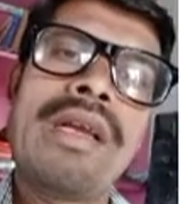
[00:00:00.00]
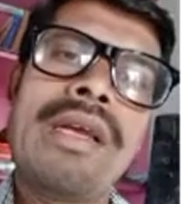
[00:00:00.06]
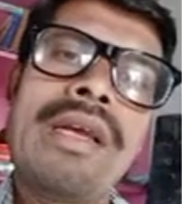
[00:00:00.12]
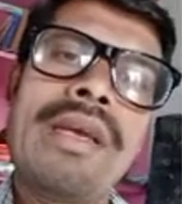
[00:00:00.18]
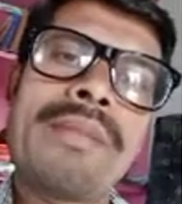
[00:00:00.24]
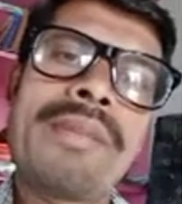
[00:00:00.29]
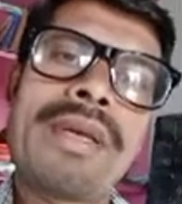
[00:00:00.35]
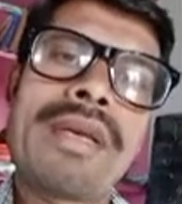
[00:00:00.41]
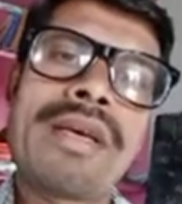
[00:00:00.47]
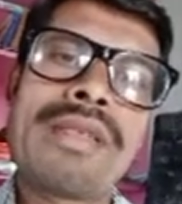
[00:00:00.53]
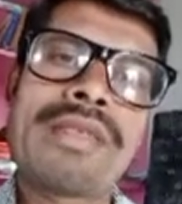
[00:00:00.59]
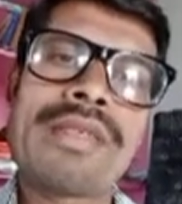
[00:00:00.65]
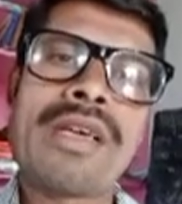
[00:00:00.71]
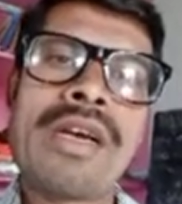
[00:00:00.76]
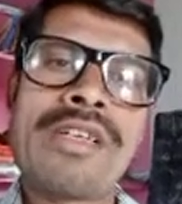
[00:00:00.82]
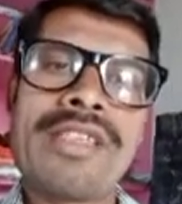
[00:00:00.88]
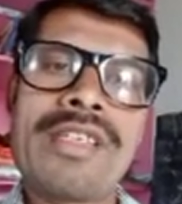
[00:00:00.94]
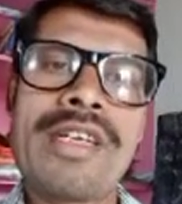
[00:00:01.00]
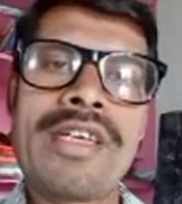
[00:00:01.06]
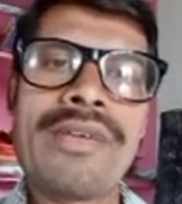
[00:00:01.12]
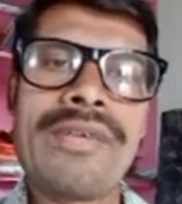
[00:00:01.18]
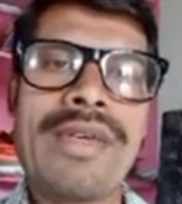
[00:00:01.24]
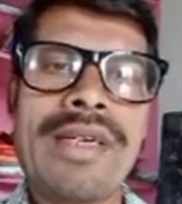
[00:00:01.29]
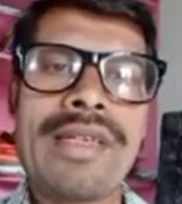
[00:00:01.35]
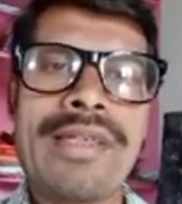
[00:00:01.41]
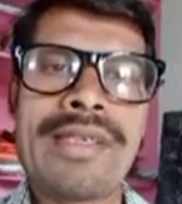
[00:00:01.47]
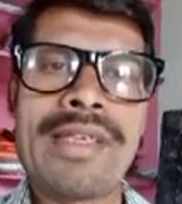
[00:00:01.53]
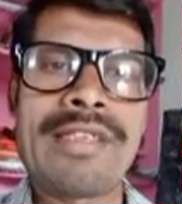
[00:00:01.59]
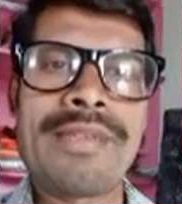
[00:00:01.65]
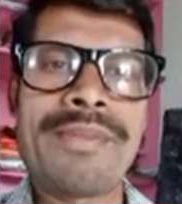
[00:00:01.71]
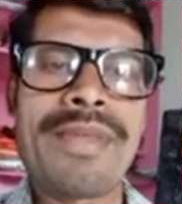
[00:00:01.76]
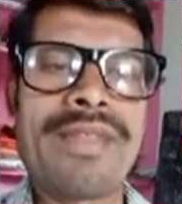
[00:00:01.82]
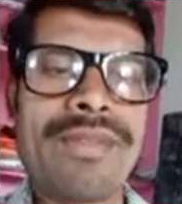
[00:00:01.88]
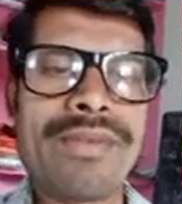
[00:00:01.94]
Because consecutive
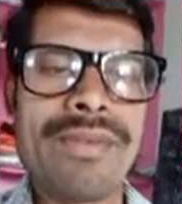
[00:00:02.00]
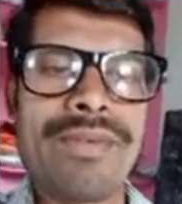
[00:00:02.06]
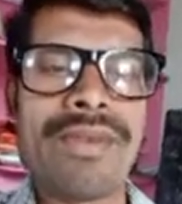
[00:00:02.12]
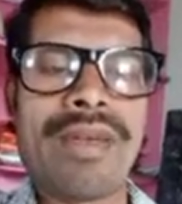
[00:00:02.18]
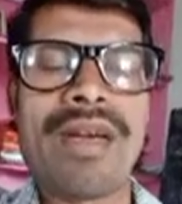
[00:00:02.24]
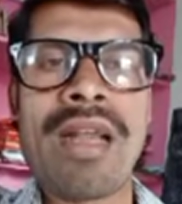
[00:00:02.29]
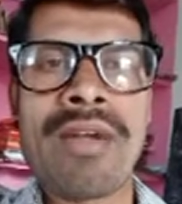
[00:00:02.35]
integers means so one